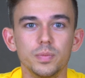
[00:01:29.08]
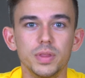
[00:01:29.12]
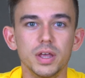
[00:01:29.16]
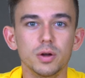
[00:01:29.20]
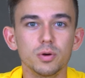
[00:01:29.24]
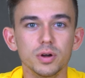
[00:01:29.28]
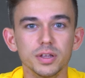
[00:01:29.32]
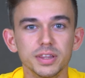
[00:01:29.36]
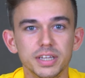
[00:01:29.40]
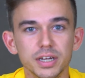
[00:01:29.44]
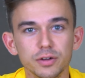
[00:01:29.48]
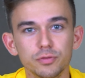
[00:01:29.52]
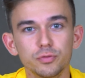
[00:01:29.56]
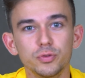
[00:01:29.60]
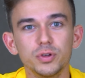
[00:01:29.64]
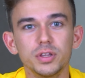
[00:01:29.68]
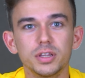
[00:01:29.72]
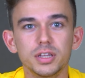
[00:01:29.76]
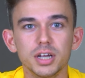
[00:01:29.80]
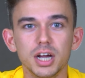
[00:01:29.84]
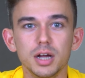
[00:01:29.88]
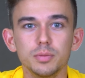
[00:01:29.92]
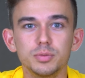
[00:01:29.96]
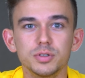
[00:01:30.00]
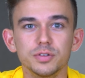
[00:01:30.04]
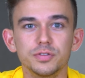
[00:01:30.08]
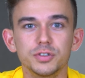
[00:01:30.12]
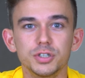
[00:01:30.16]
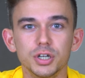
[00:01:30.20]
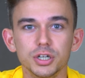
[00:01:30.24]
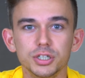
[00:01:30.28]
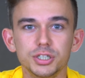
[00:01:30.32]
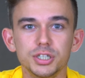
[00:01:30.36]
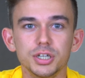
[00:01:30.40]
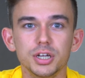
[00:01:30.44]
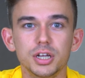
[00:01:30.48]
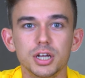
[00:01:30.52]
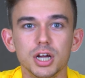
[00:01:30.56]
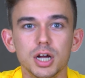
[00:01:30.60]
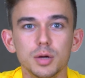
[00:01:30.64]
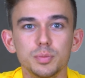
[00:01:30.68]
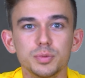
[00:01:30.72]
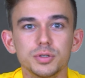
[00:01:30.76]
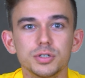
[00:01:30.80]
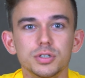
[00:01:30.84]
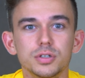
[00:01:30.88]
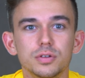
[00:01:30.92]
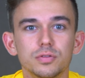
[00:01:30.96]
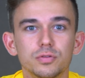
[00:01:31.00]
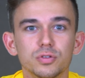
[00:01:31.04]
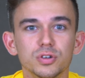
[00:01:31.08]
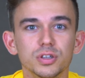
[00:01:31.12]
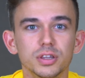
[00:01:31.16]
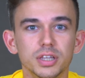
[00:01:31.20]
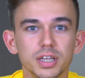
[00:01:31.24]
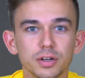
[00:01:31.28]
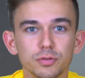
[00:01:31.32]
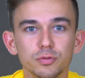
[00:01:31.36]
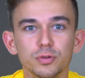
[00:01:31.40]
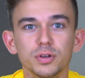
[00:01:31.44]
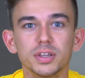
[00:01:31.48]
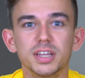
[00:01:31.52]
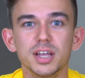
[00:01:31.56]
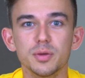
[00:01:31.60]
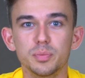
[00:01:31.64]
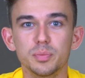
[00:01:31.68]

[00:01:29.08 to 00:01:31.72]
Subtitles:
There are different types of suction cups for different